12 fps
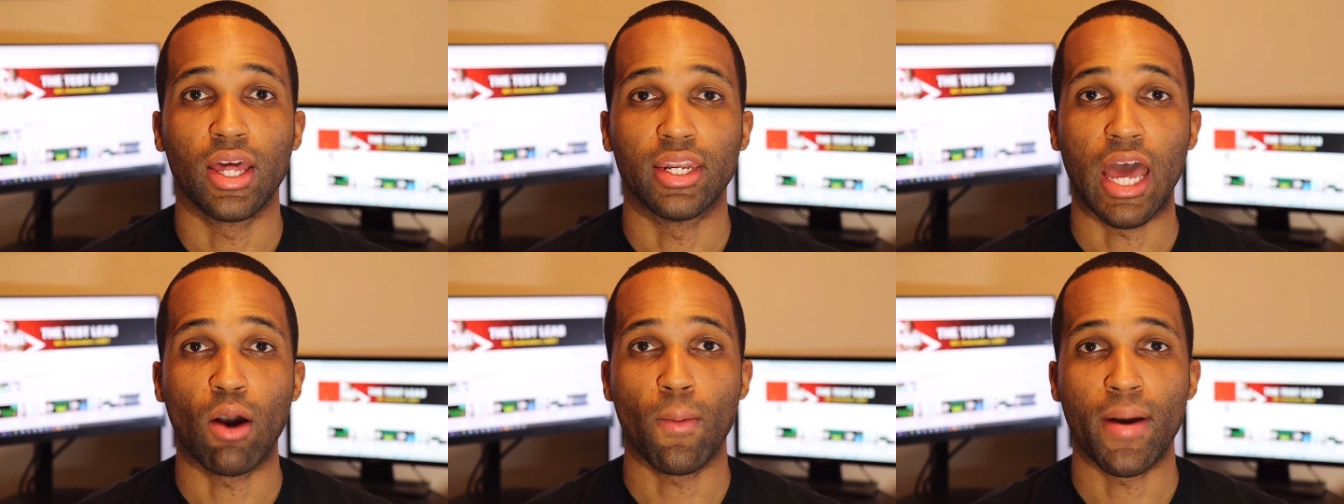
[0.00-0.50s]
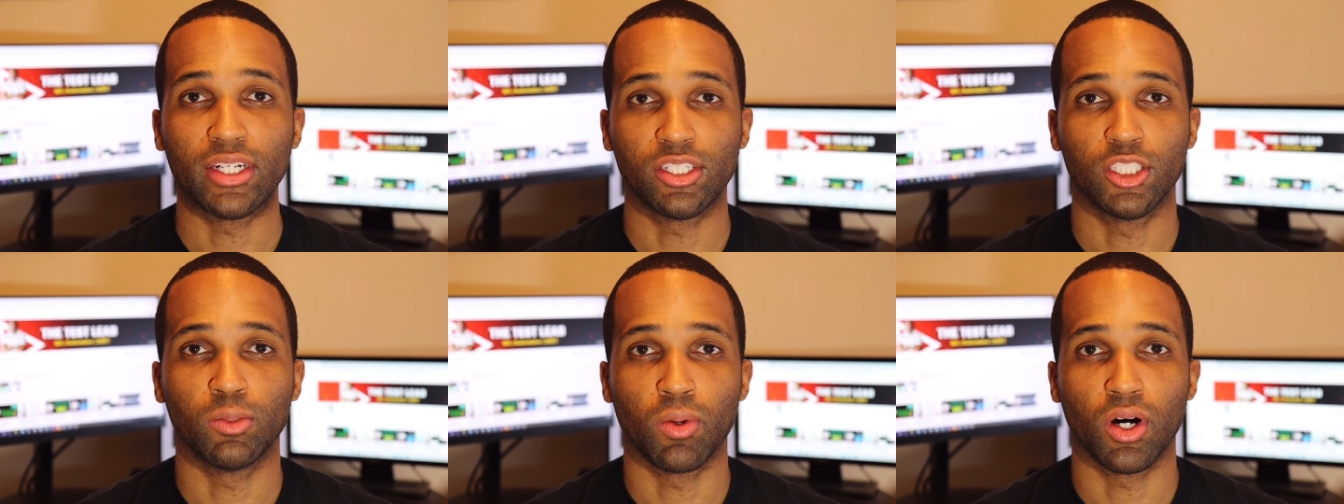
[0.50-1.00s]
Now imagine
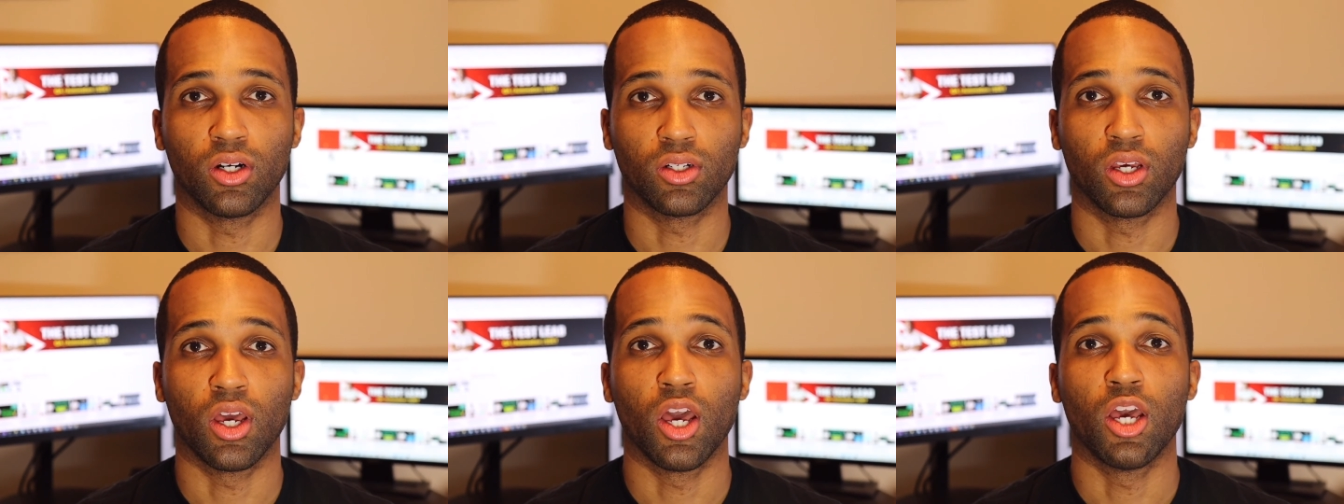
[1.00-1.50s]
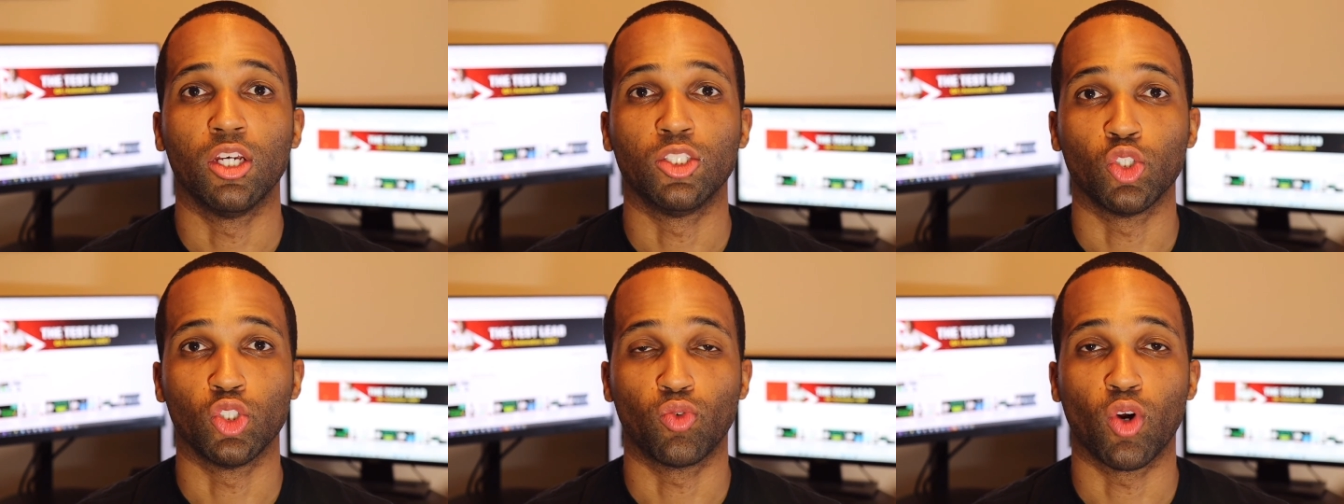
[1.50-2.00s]
this bug is
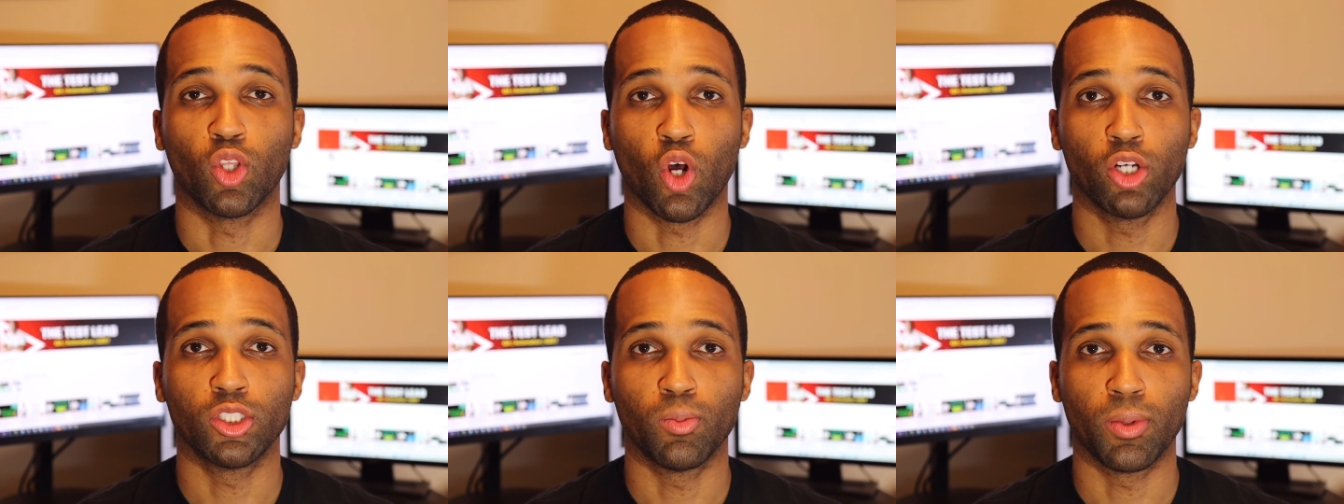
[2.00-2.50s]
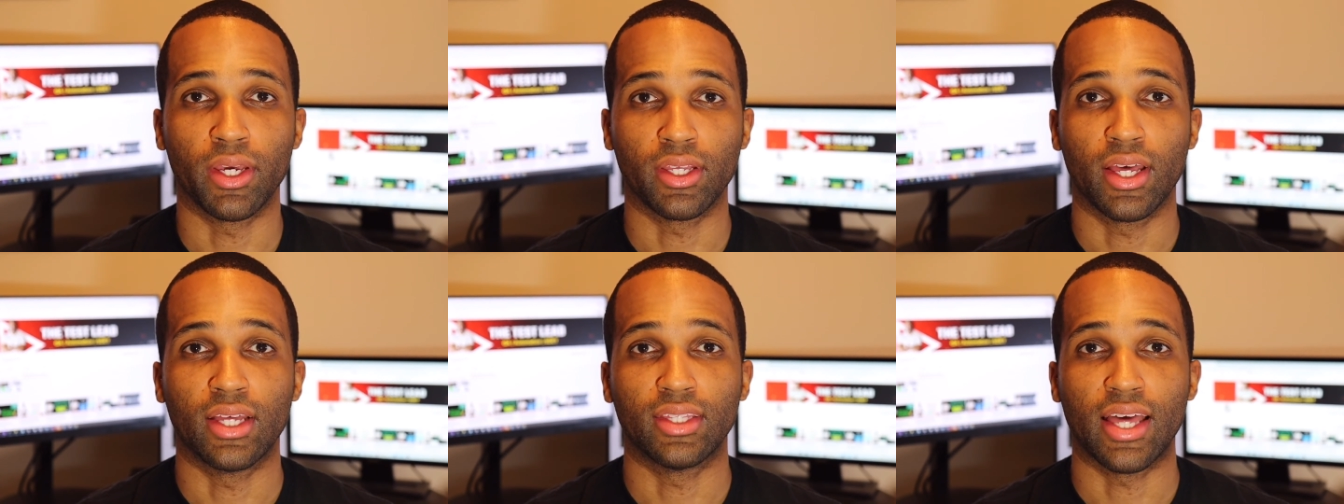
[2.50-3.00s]
used for a larger bank
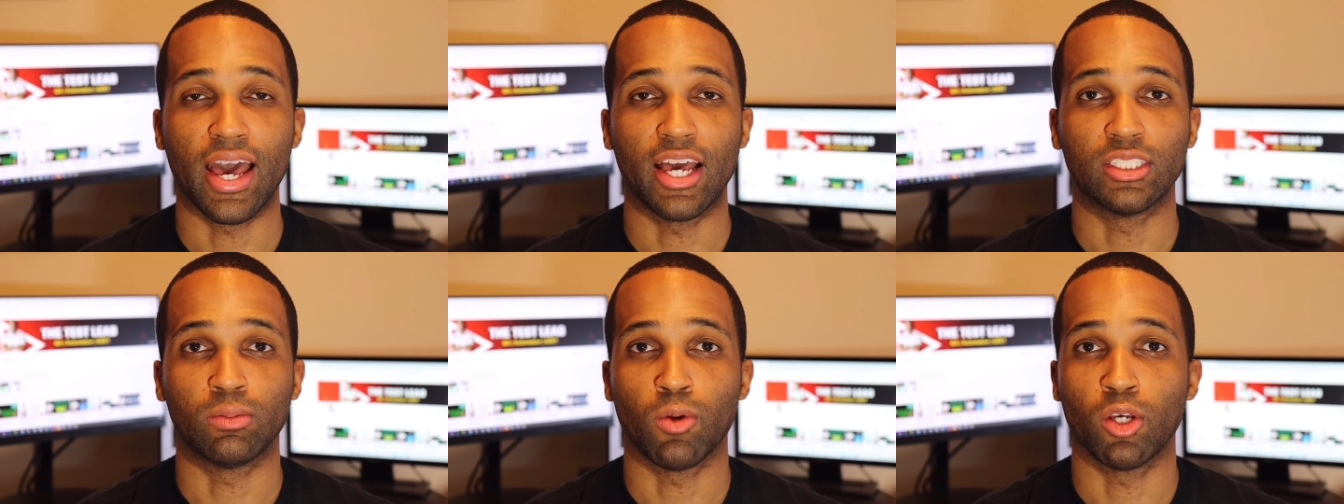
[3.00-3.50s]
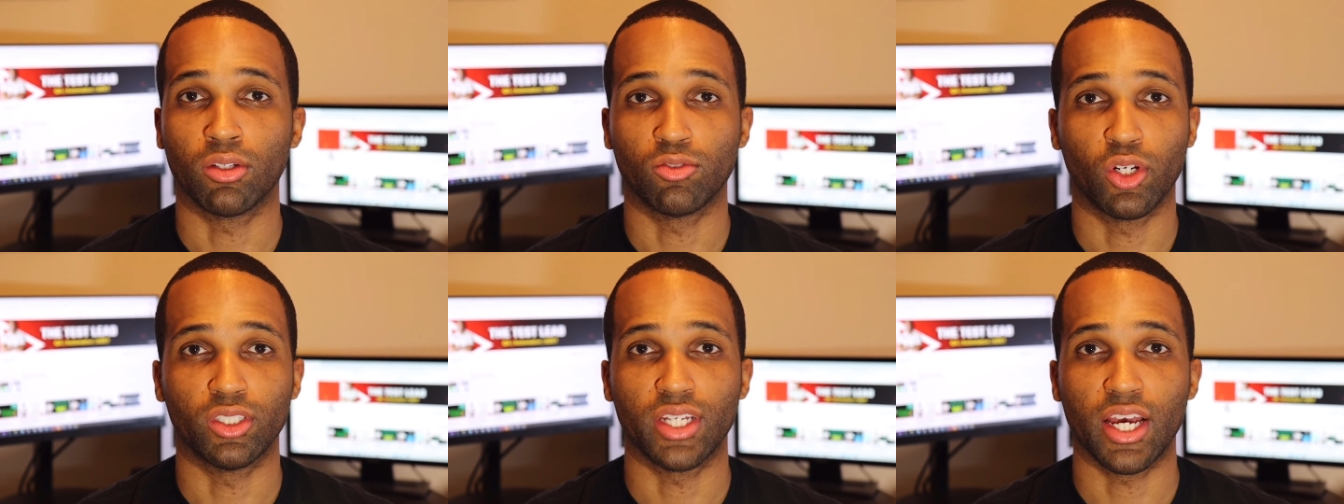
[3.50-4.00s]
that has millions of
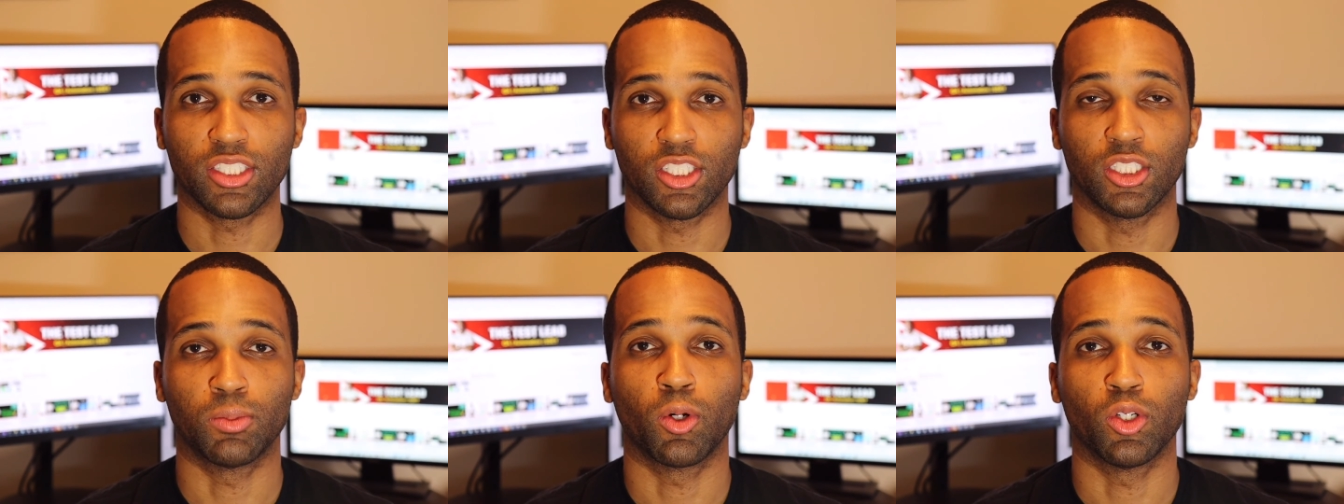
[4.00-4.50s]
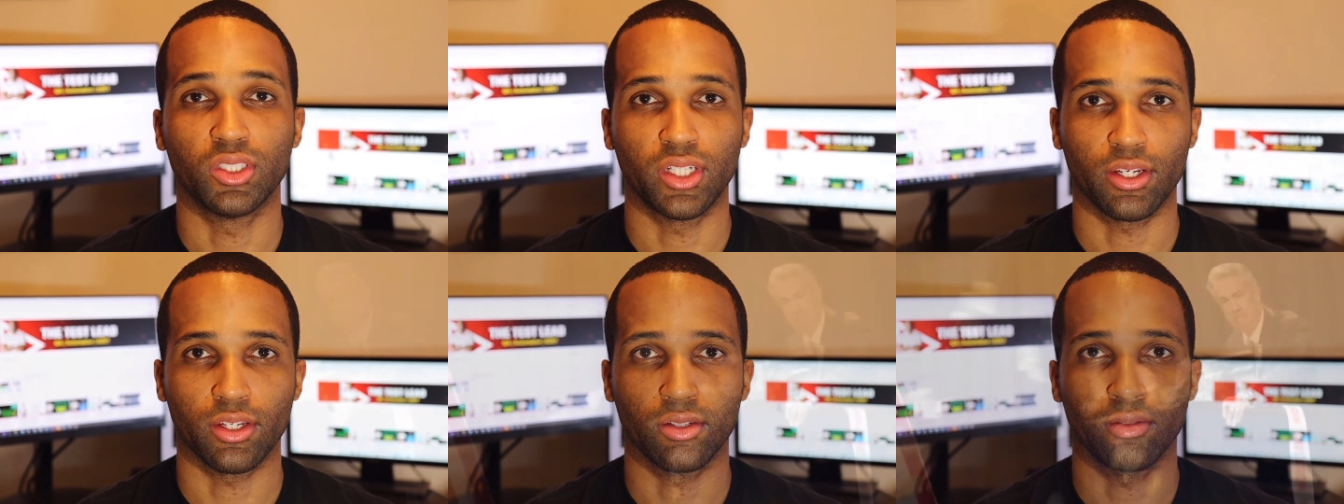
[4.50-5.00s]
transactions per
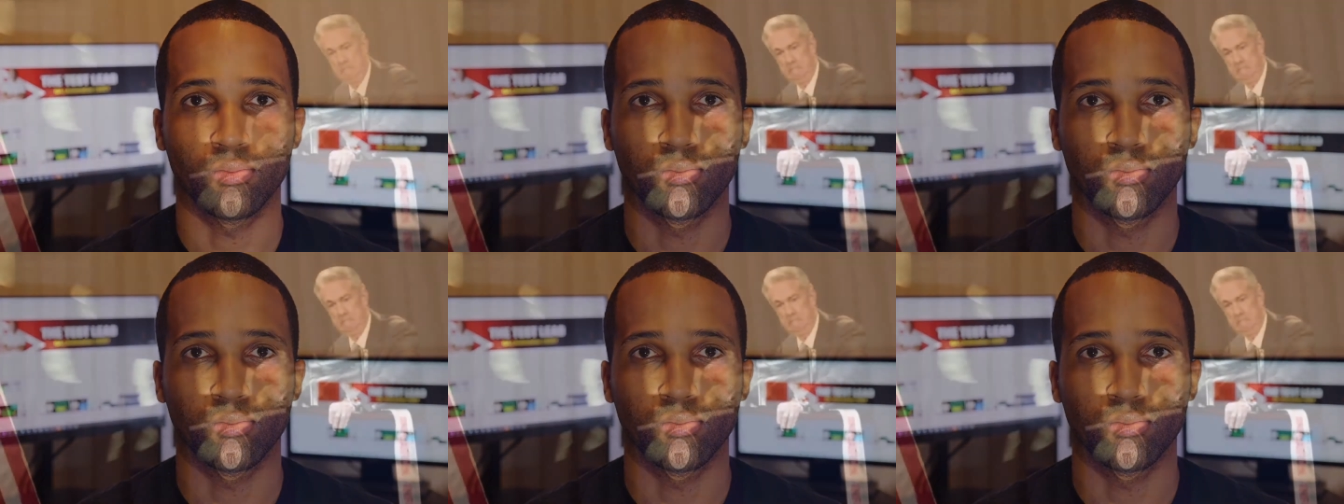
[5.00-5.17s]
second.